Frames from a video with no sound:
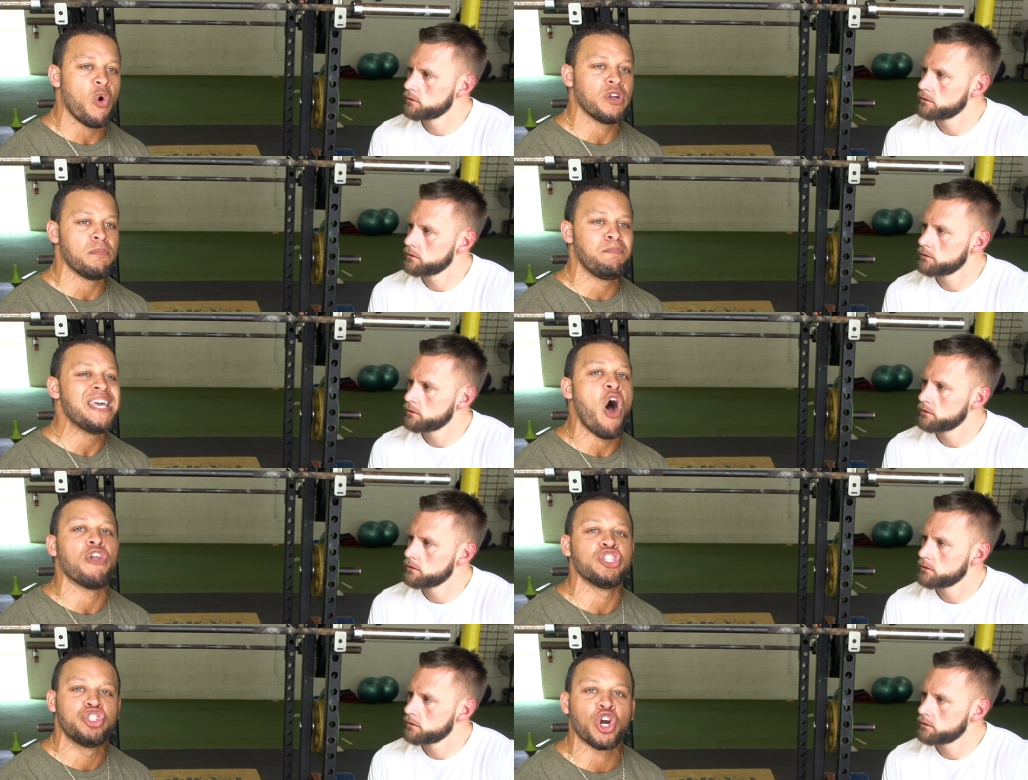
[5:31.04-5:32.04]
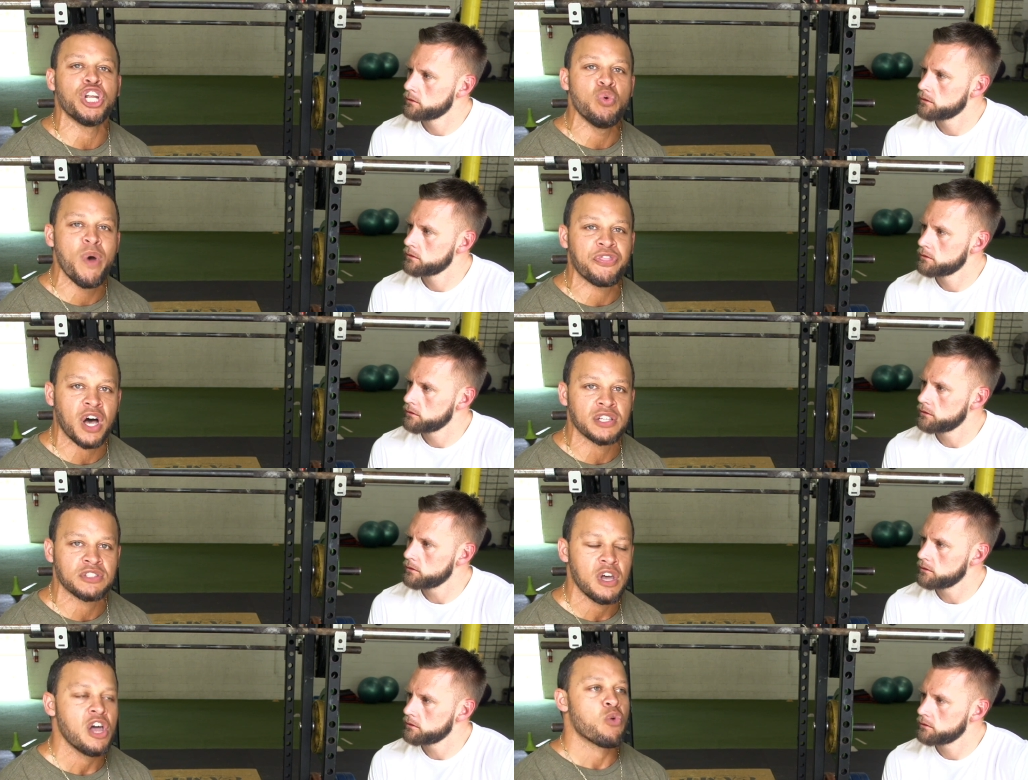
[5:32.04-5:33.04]
Speaker 1: going to be on the journey with
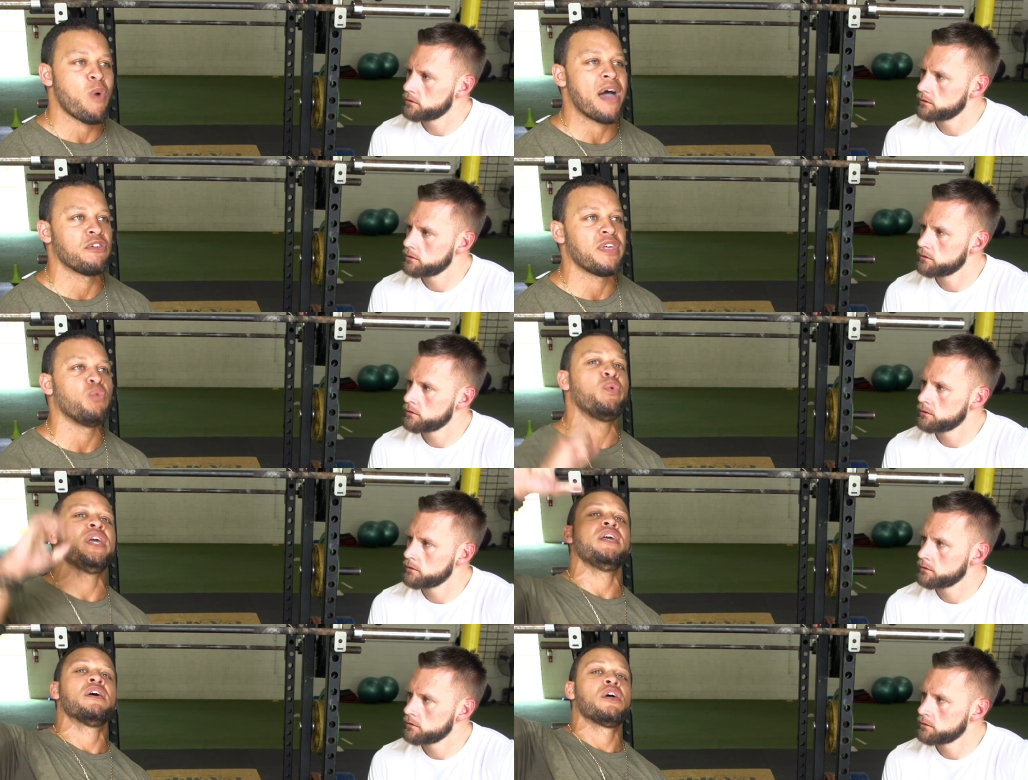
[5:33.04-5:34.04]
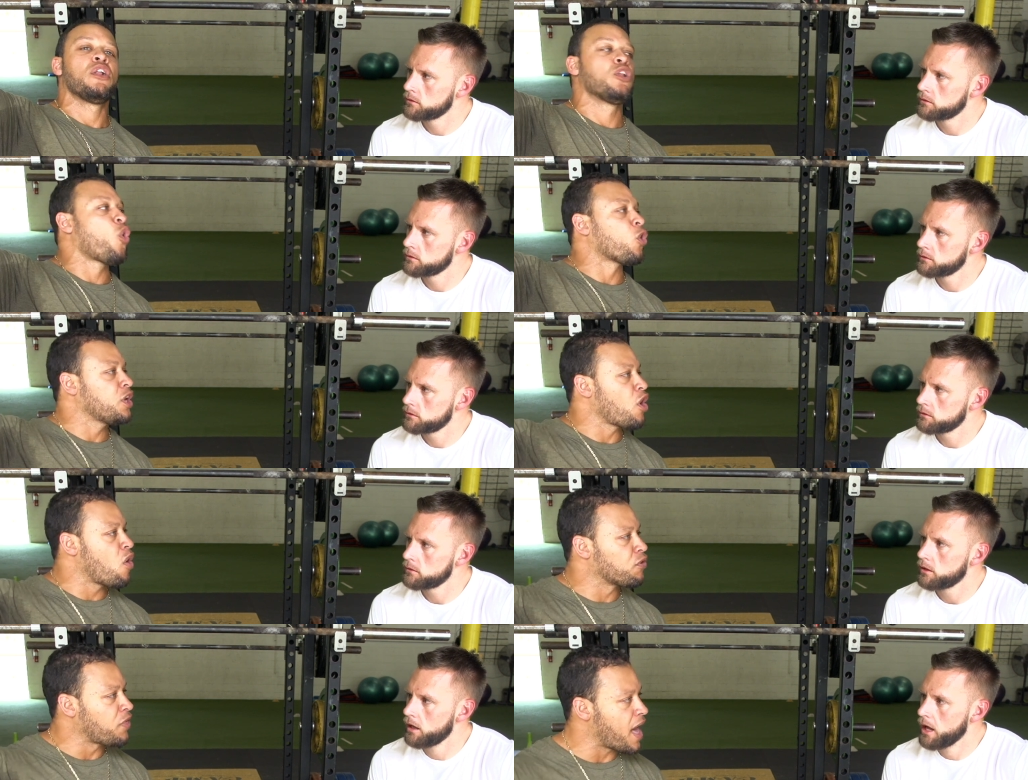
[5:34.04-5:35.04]
us rather than we lording
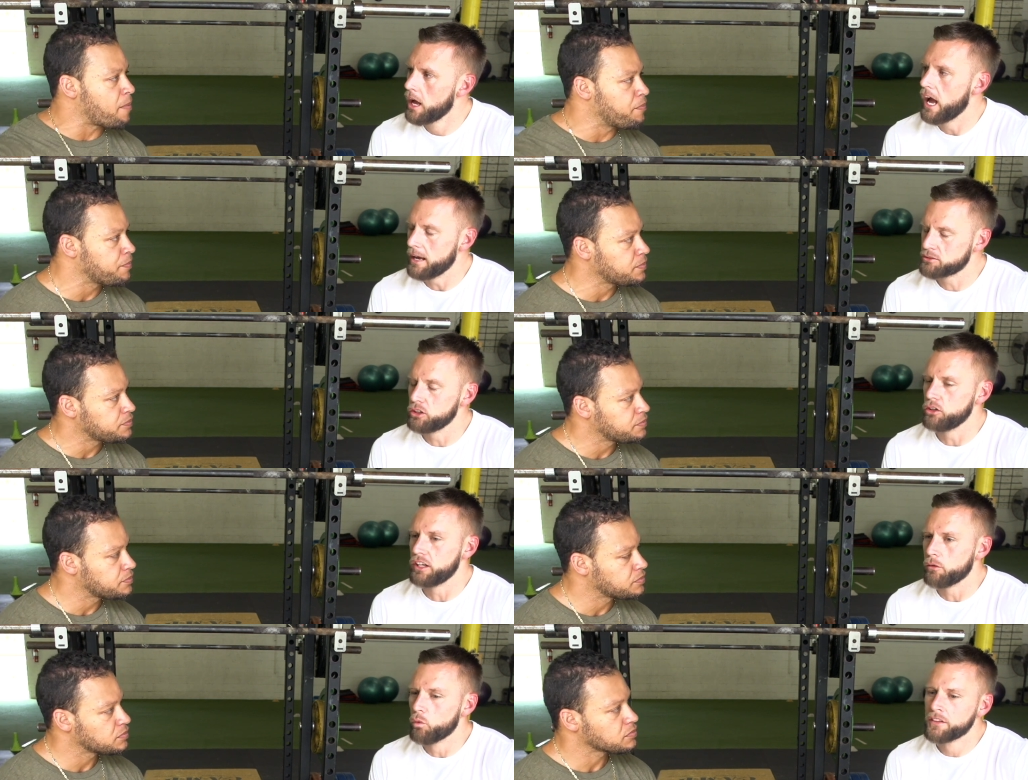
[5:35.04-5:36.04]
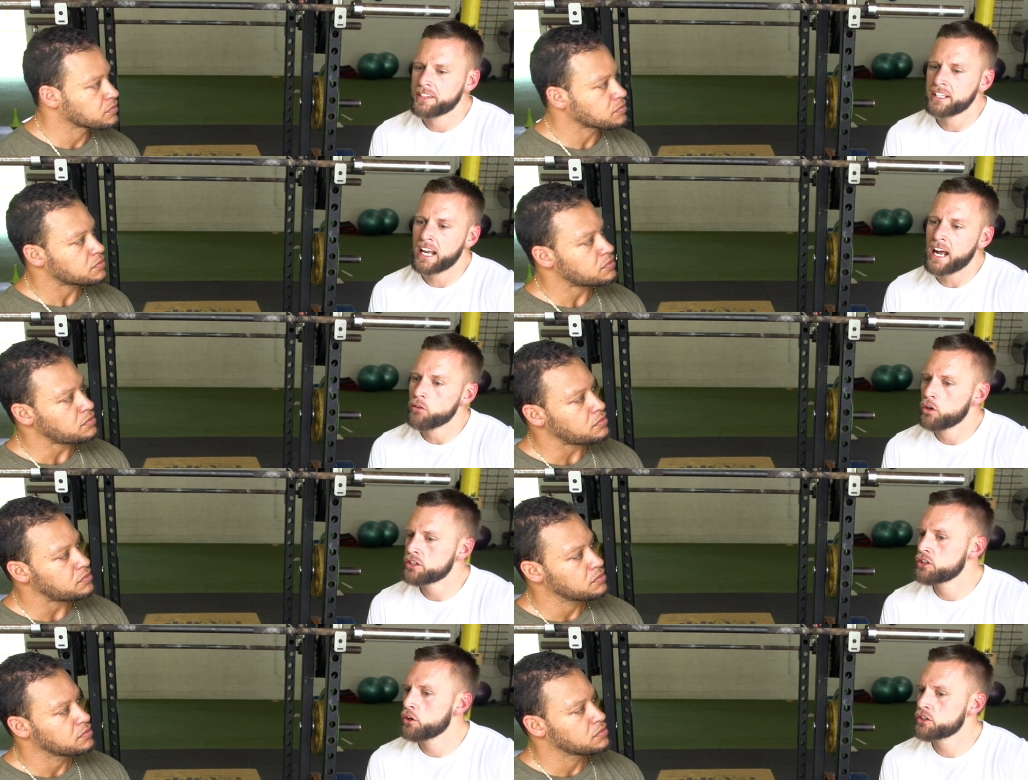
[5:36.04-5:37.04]
over
Speaker 2: them. Absolutely. And one thing that I've
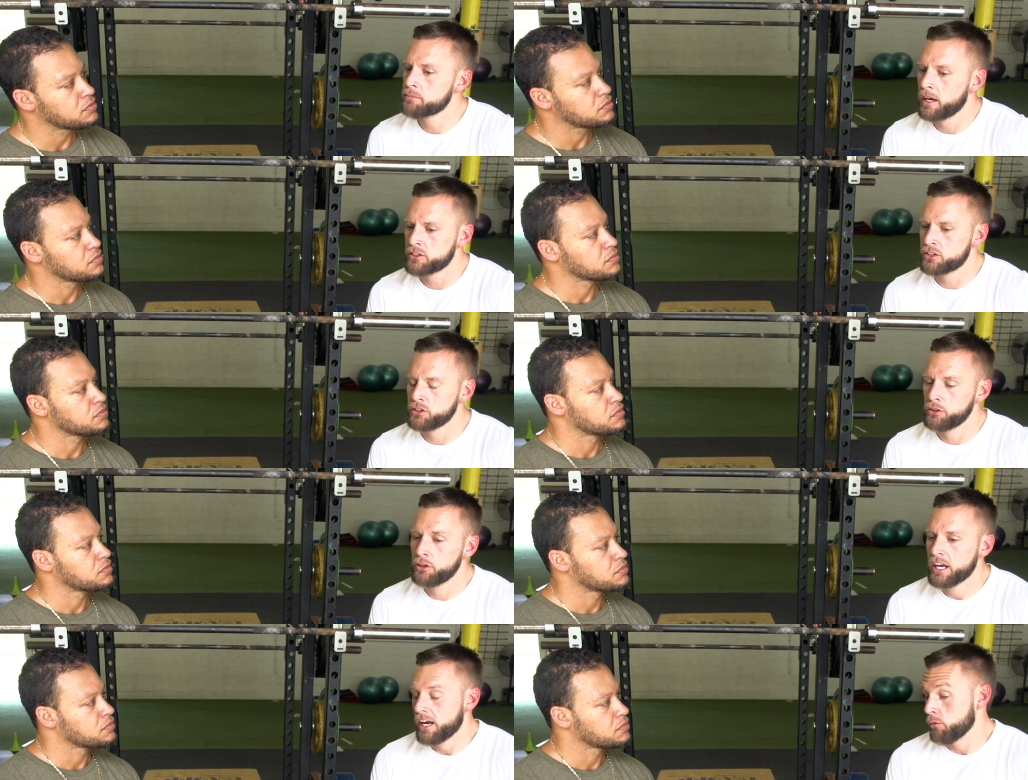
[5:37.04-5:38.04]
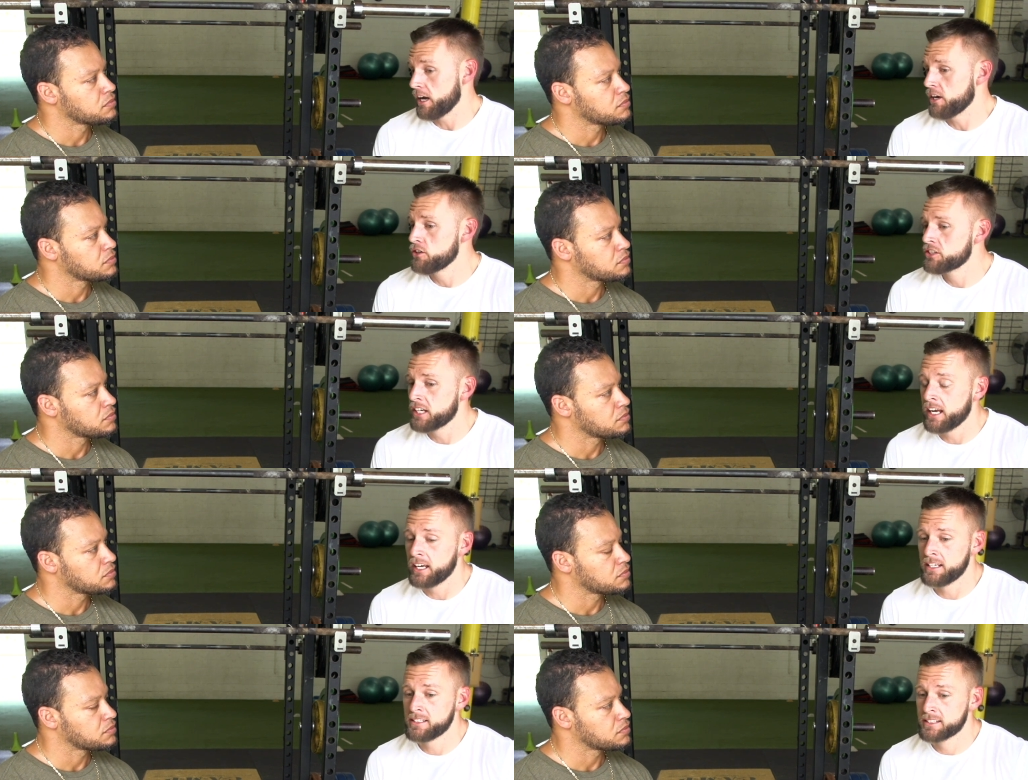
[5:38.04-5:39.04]
always noticed about you and what I hear you
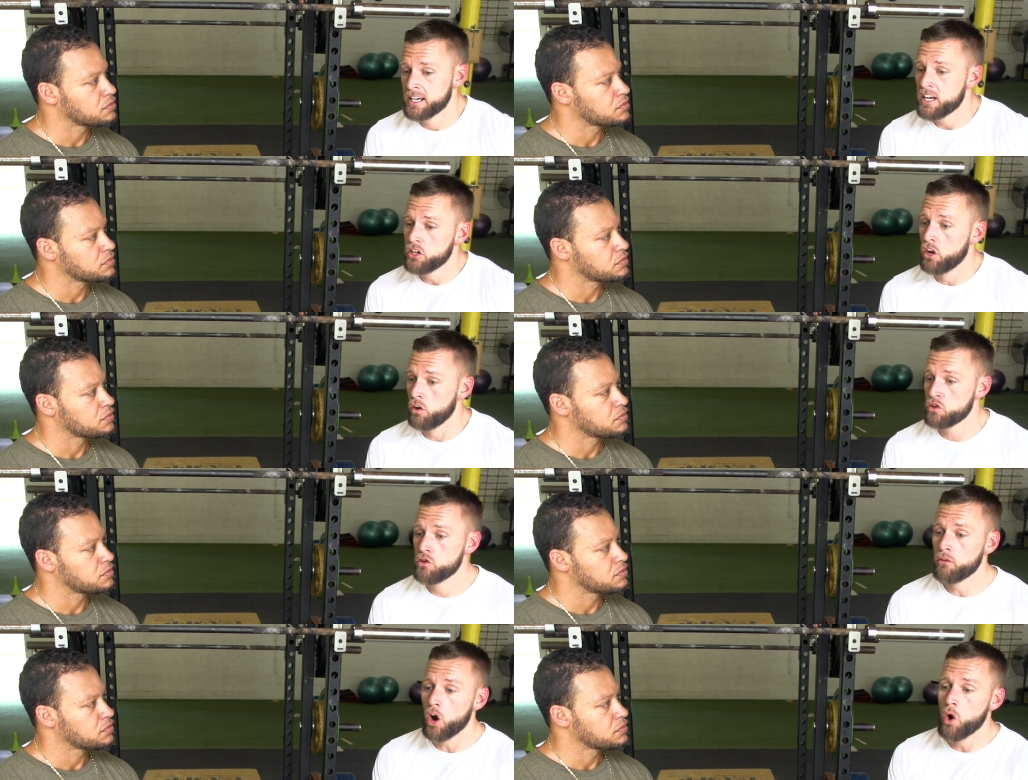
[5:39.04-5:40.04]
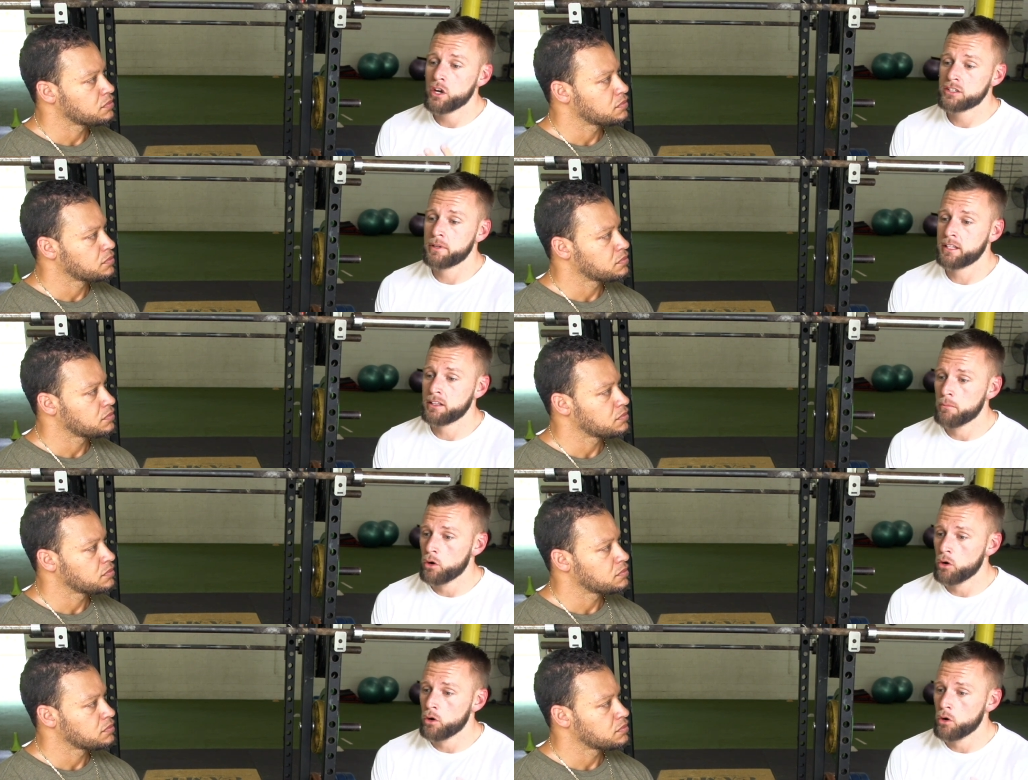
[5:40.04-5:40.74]
saying is, you know, you've always been the